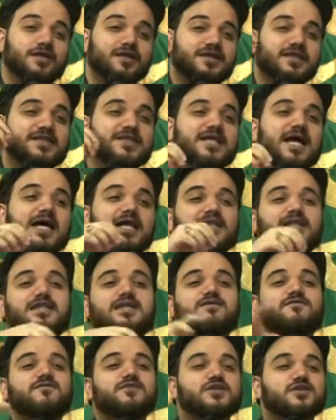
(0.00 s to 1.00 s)
did not
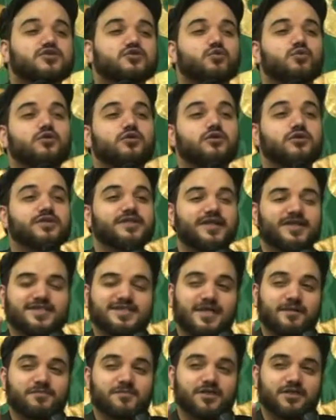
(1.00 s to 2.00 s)
leave this world
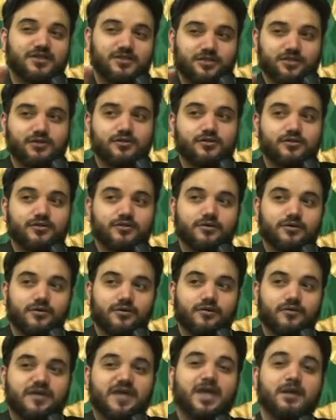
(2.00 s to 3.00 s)
except until
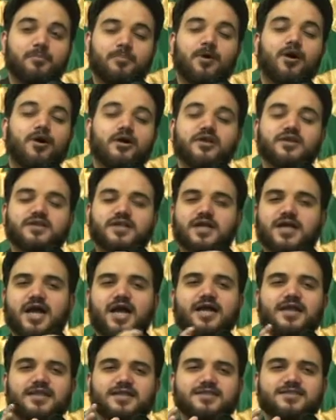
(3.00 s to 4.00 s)
they imparted the
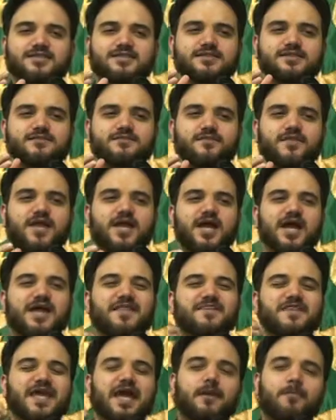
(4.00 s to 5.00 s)
guidance
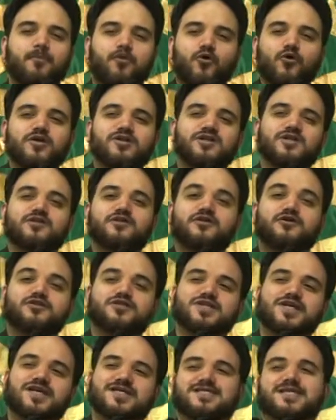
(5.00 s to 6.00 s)
and they appointed their
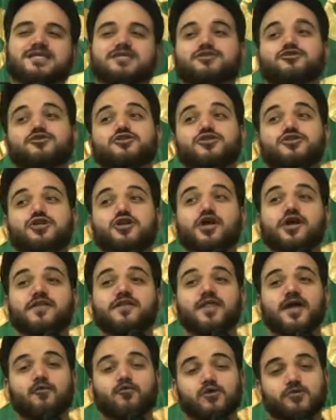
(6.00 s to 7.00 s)
successors
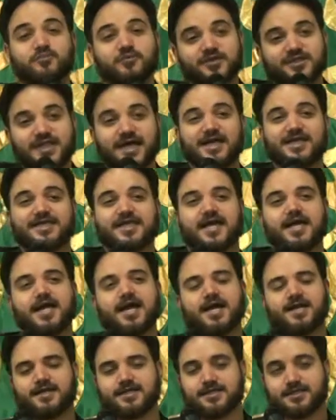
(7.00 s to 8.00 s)
that would protect that
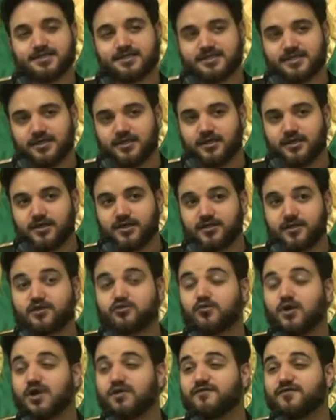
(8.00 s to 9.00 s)
guidance. The
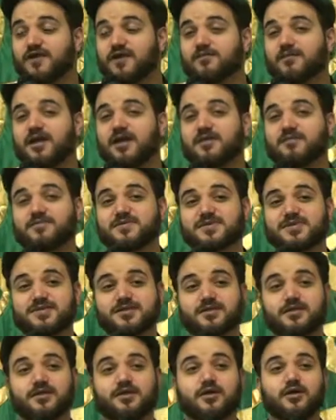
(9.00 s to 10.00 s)
12
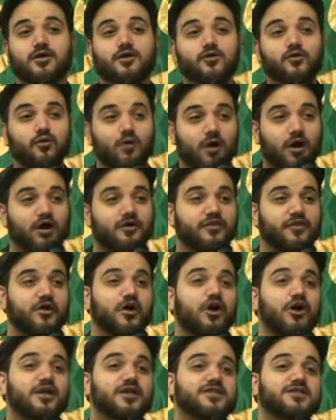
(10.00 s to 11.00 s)
Imams who are the
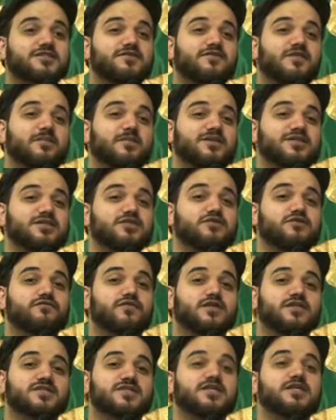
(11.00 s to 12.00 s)
guardians of the message of
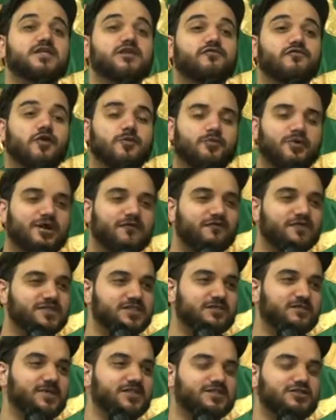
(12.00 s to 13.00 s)
the seal of all prophets
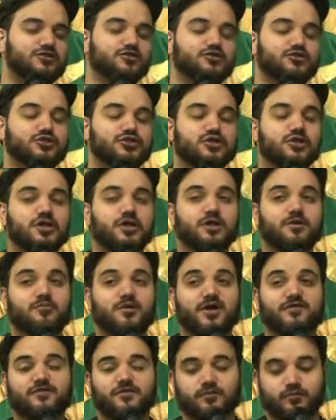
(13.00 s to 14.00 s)
and messengers,
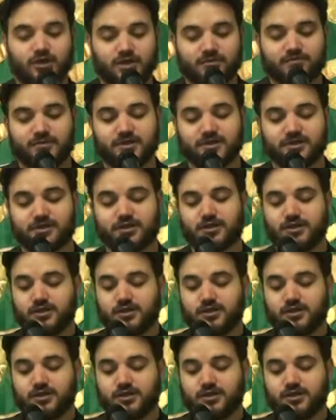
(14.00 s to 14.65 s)
Prophet Muhammad